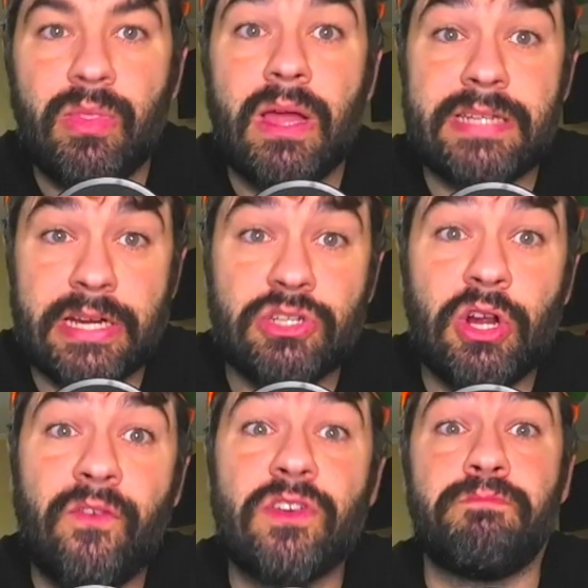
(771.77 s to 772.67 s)
Terrence
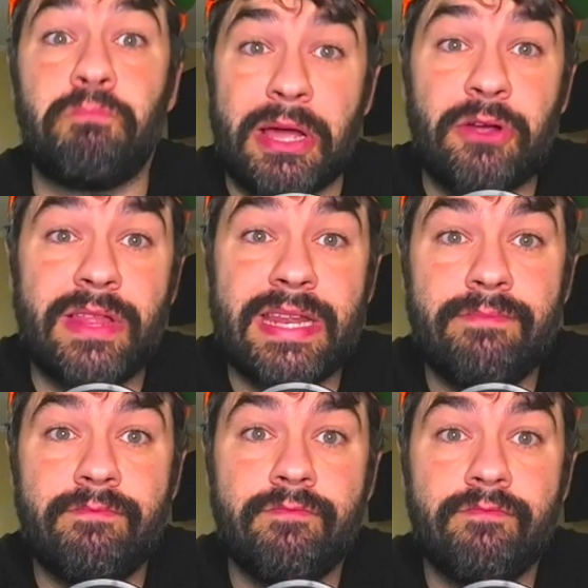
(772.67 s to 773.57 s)
Crawford's bigger than
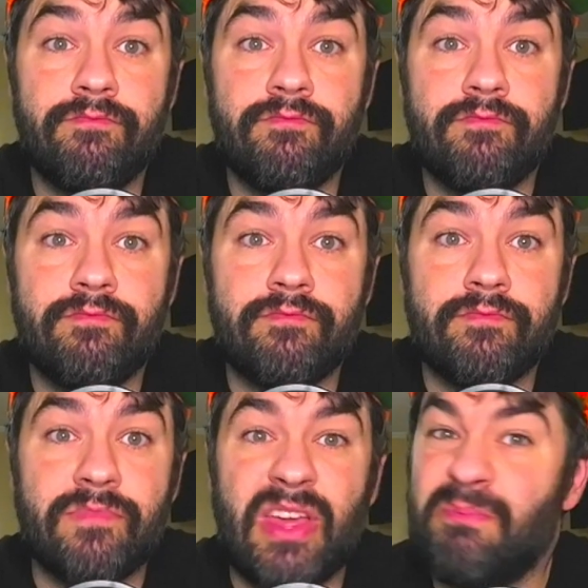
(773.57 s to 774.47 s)
him.
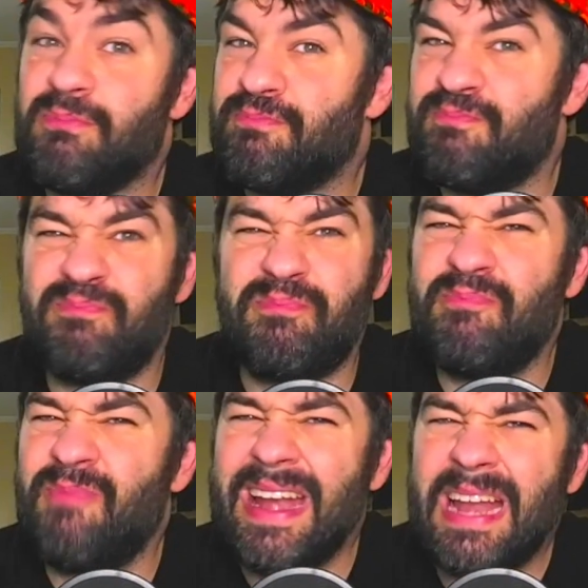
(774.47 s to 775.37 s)
He
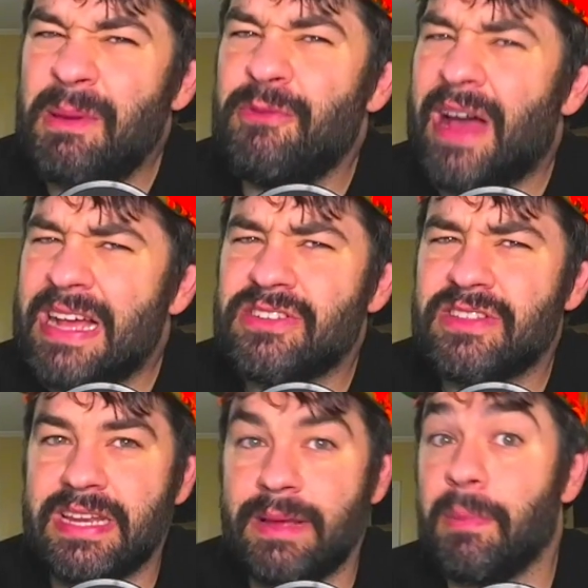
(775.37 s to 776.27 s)
might not be faster
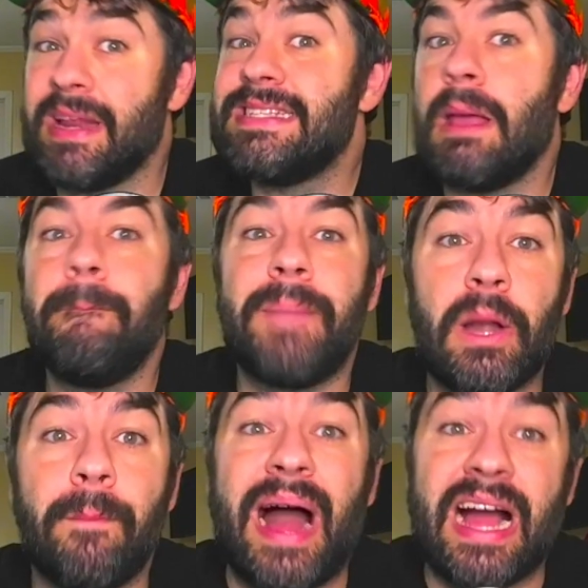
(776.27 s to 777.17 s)
than him, but he's a better
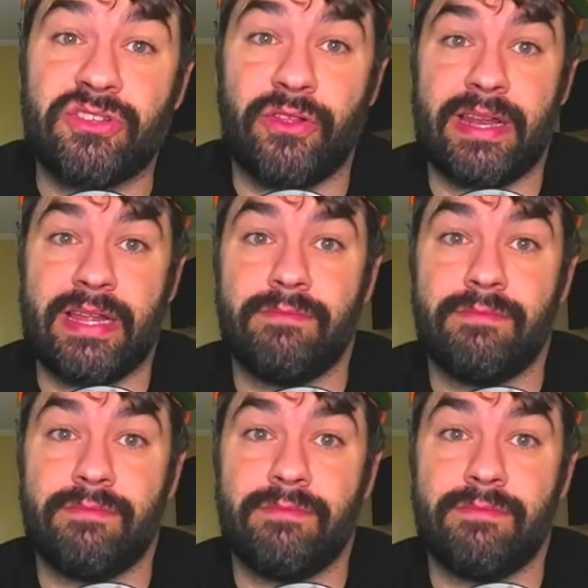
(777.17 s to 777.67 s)
boxer than him.